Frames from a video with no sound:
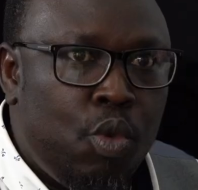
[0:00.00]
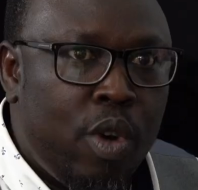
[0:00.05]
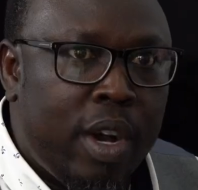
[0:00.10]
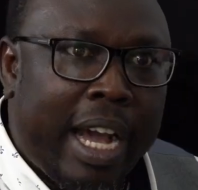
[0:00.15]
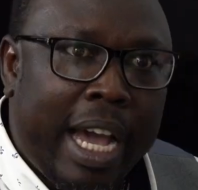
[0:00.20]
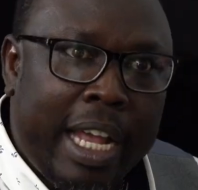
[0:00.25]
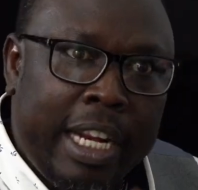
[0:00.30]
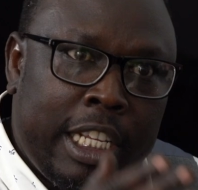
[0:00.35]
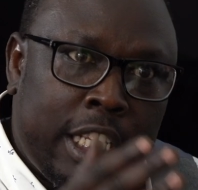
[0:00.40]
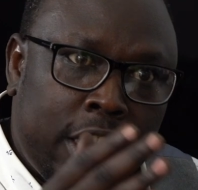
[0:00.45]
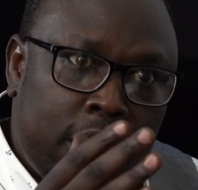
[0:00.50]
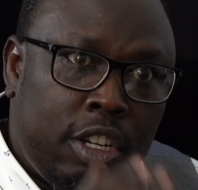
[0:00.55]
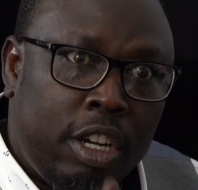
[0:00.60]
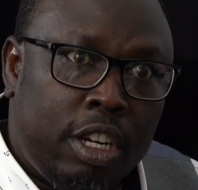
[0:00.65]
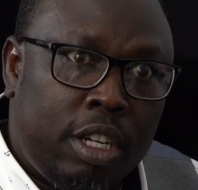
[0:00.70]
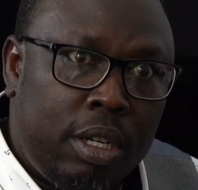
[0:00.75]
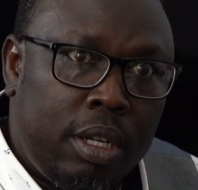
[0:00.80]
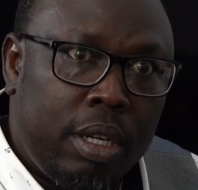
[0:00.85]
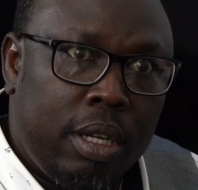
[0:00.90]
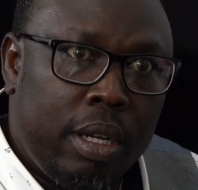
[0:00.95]
works and it's
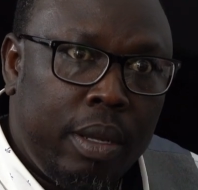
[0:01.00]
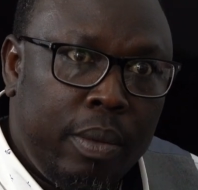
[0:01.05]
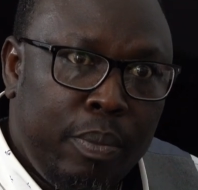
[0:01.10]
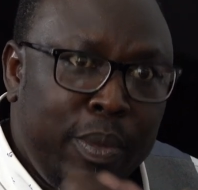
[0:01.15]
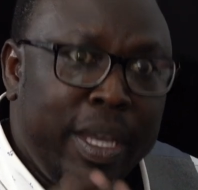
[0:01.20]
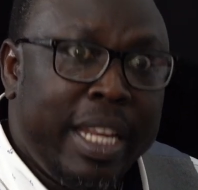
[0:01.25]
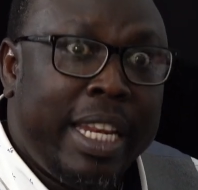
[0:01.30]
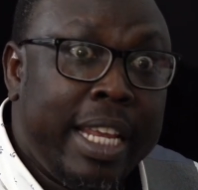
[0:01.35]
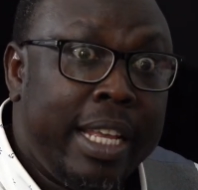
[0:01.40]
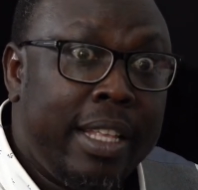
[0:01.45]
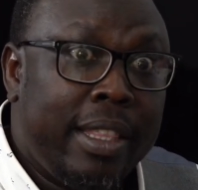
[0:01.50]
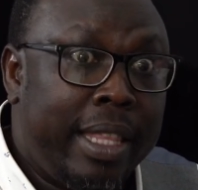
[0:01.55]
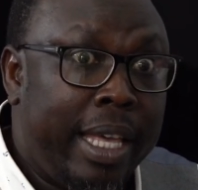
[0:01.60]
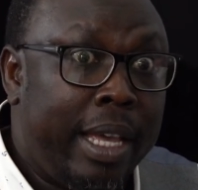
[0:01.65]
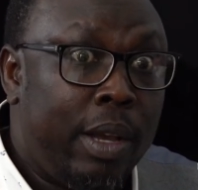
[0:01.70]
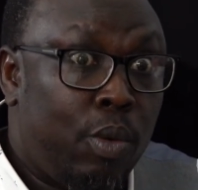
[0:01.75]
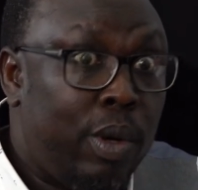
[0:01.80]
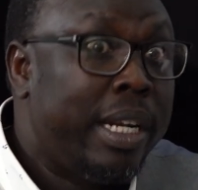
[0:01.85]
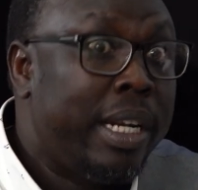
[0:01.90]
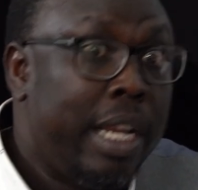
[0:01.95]
not meeting the
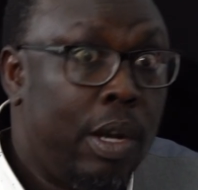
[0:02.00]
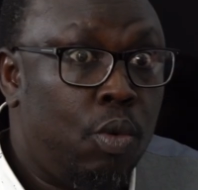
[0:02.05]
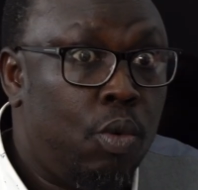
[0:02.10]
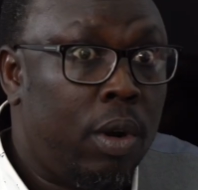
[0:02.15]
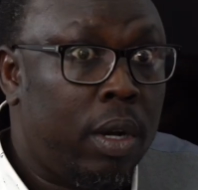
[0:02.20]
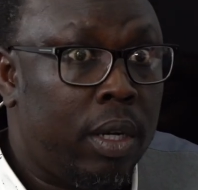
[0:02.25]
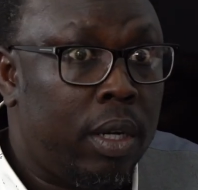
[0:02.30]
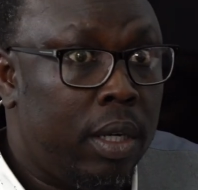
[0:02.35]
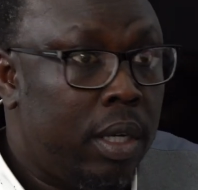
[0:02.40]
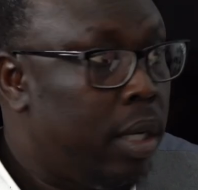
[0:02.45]
what they want,